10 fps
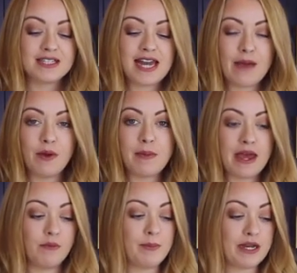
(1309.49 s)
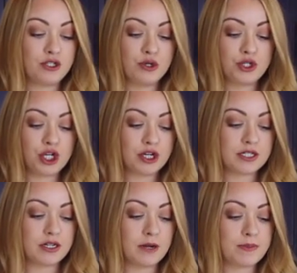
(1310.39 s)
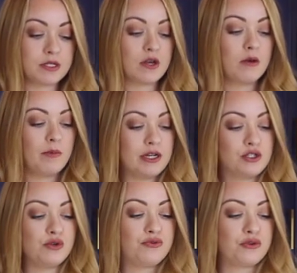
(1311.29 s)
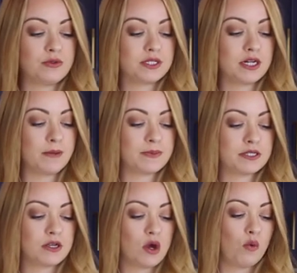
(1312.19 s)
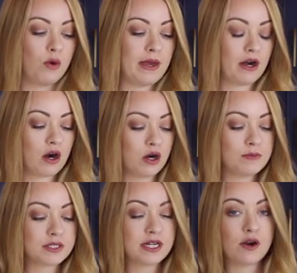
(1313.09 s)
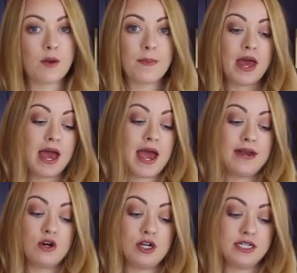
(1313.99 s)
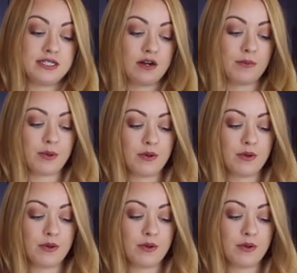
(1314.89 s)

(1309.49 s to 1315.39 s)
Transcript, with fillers: Today we made, we made two sugar syrups, made two fruit syrups, we made a herb syrup and a honey syrup.